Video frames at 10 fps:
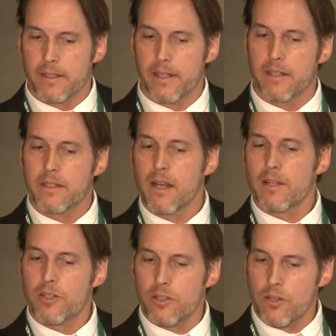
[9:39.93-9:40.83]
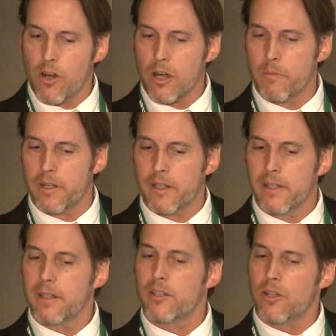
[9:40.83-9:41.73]
And it's not just carbon,
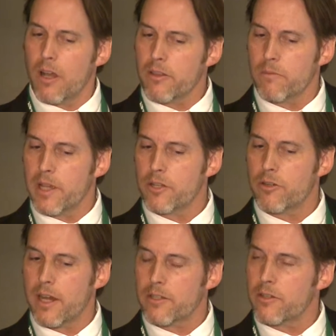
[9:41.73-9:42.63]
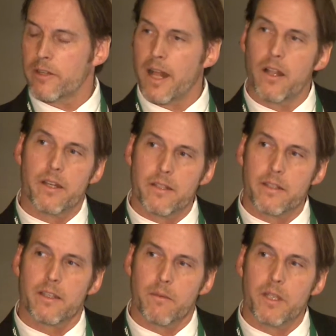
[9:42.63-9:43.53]
it's other major externalities
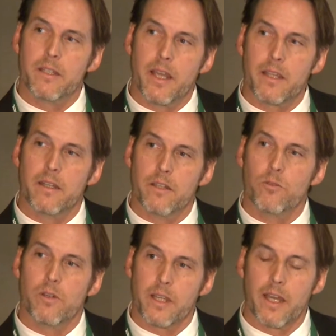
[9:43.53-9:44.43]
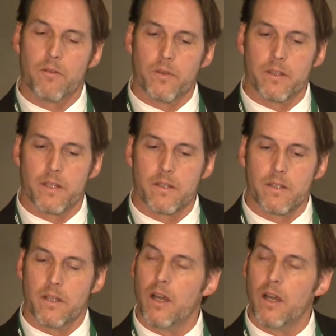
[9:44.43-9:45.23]
that can be taken into account with this.